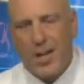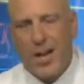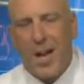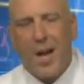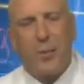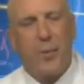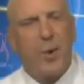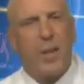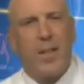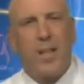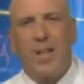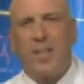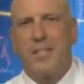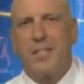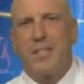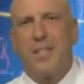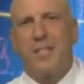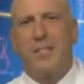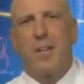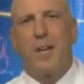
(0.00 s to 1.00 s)
I realize
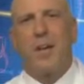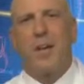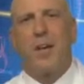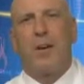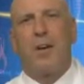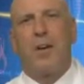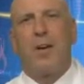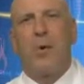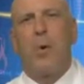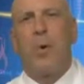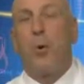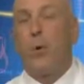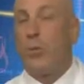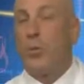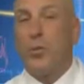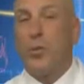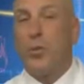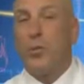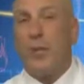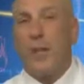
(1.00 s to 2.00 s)
this is a whole
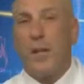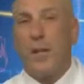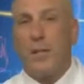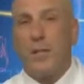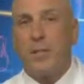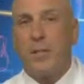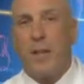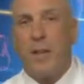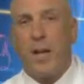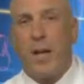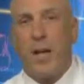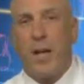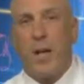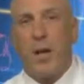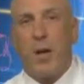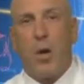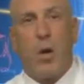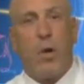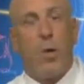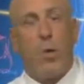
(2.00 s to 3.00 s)
new field,
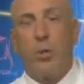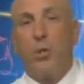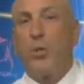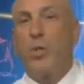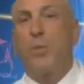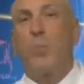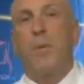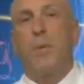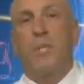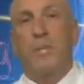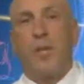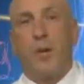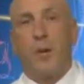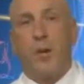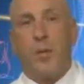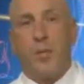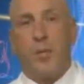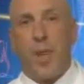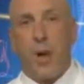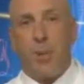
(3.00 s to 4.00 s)
a whole new
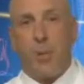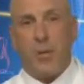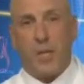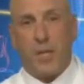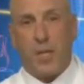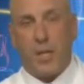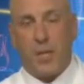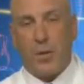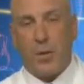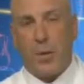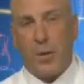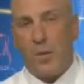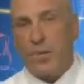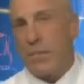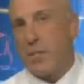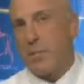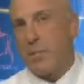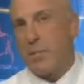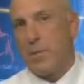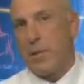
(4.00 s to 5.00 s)
material that we're dealing with
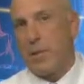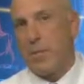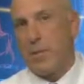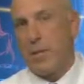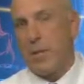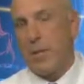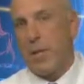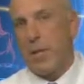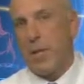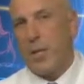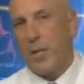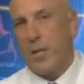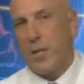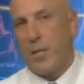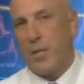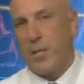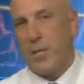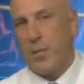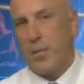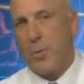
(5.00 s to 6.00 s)
in some different clinical
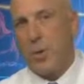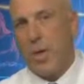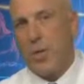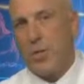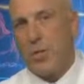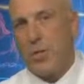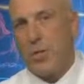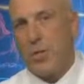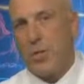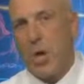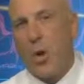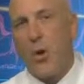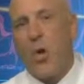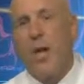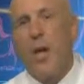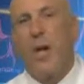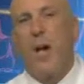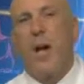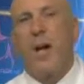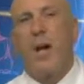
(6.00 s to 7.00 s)
situations. So
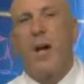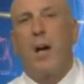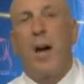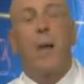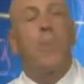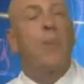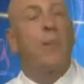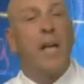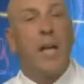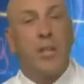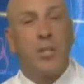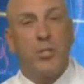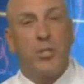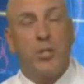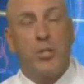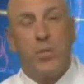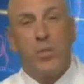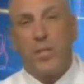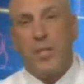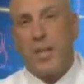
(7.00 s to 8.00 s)
I'm glad you
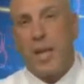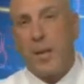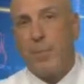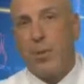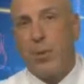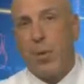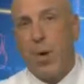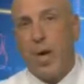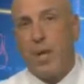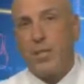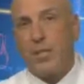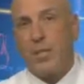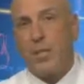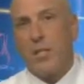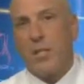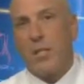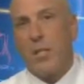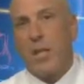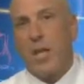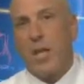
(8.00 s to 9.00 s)
took the time to watch
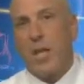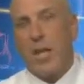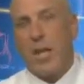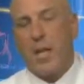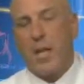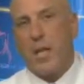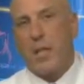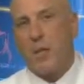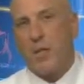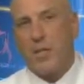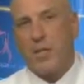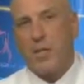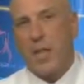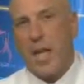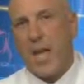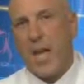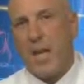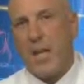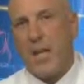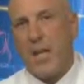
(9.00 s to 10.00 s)
this and
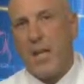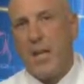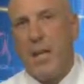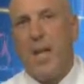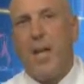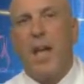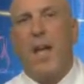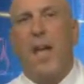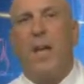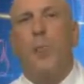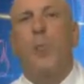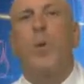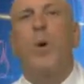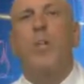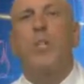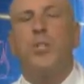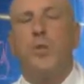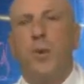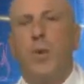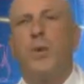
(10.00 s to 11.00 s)
understand it. And
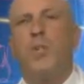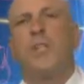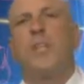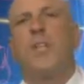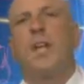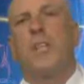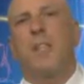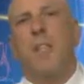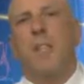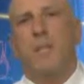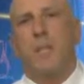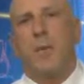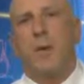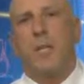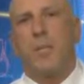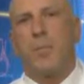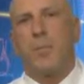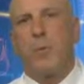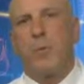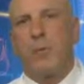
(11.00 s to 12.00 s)
once you understand these
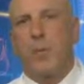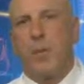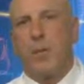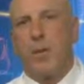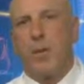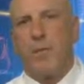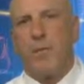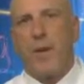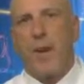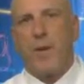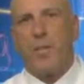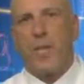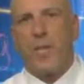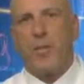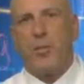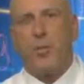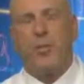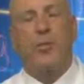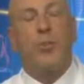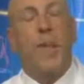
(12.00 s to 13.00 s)
principles, you're going to find
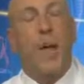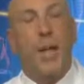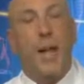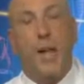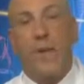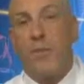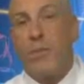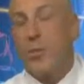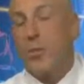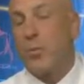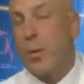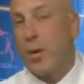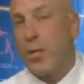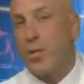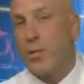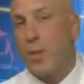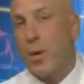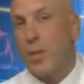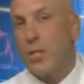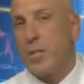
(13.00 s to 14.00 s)
that you do not have these
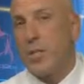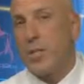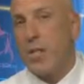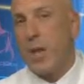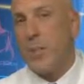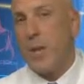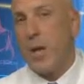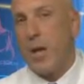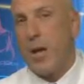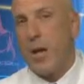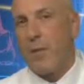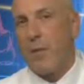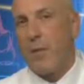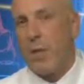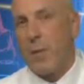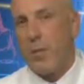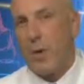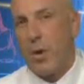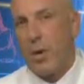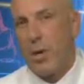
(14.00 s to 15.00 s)
restorations coming off
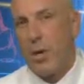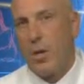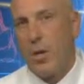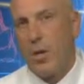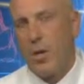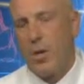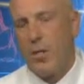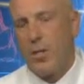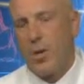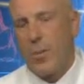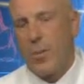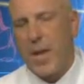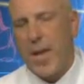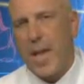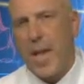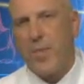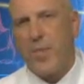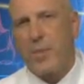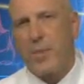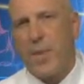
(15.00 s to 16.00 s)
anymore. So on
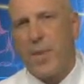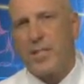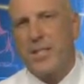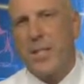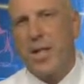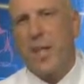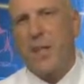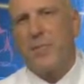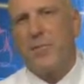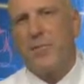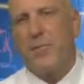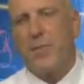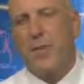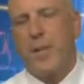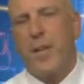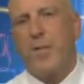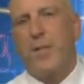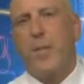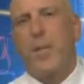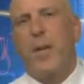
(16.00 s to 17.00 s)
behalf of myself
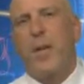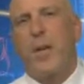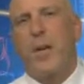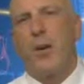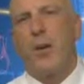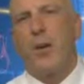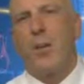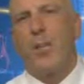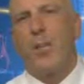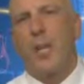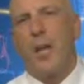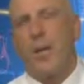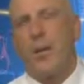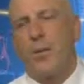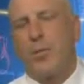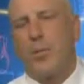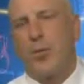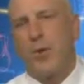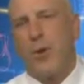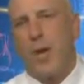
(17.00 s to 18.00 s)
and everybody here at the
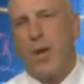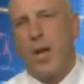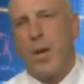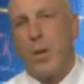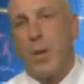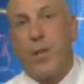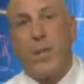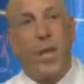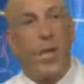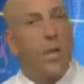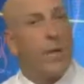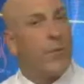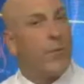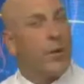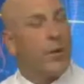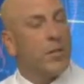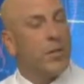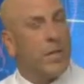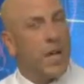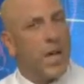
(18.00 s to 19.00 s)
laboratory, I want to thank you
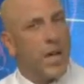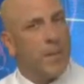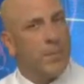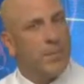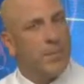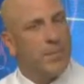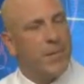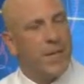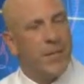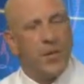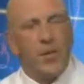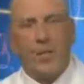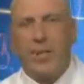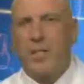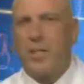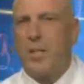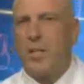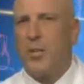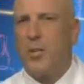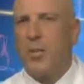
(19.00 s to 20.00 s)
for your time and your
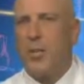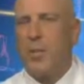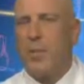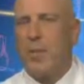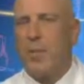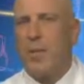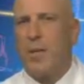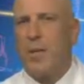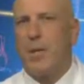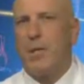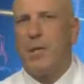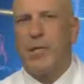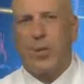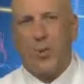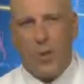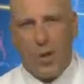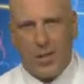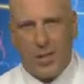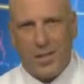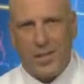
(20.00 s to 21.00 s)
continued commitment to
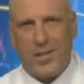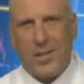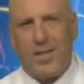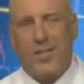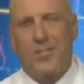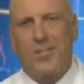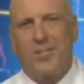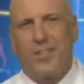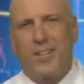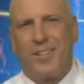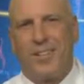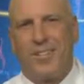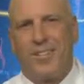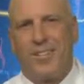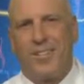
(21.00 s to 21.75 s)
quality dentistry.